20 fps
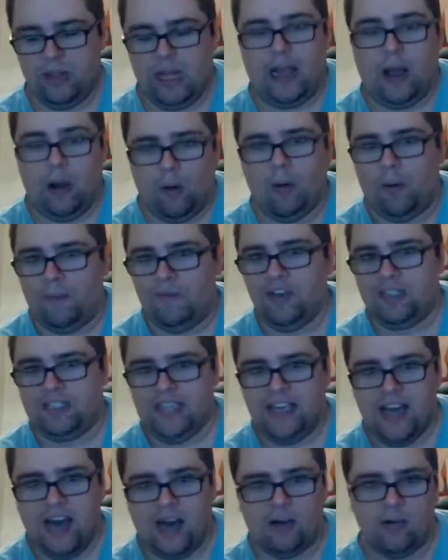like
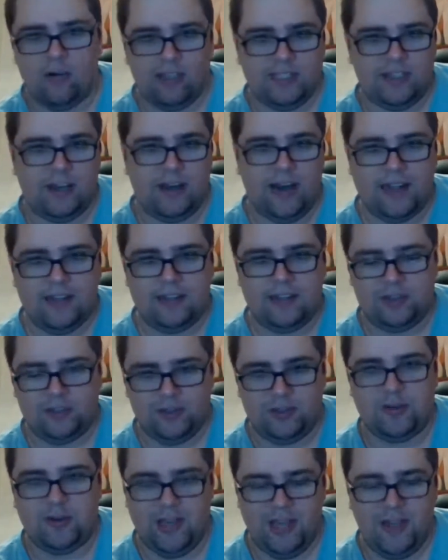obviously, Janko is a god, so,
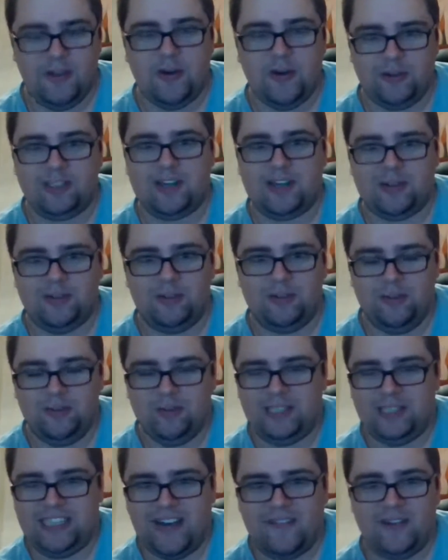so, he knows how to
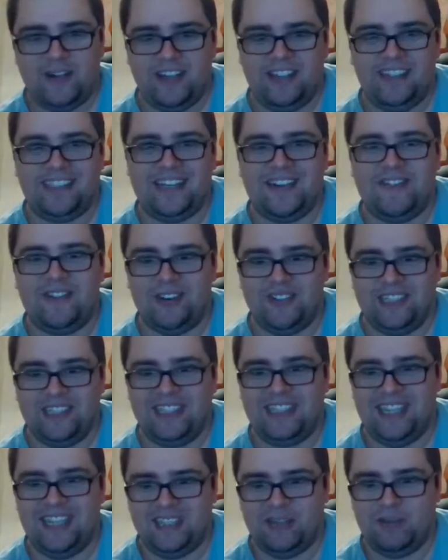do seven, seven or
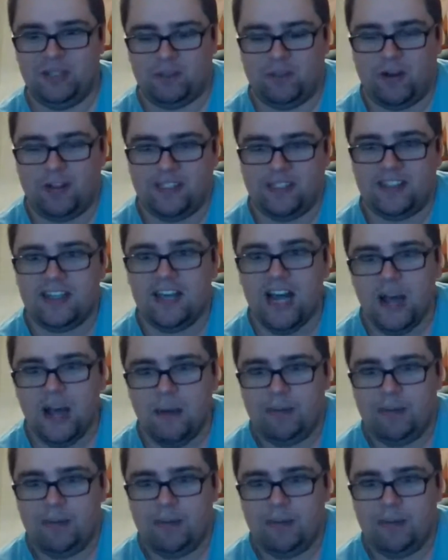six responses.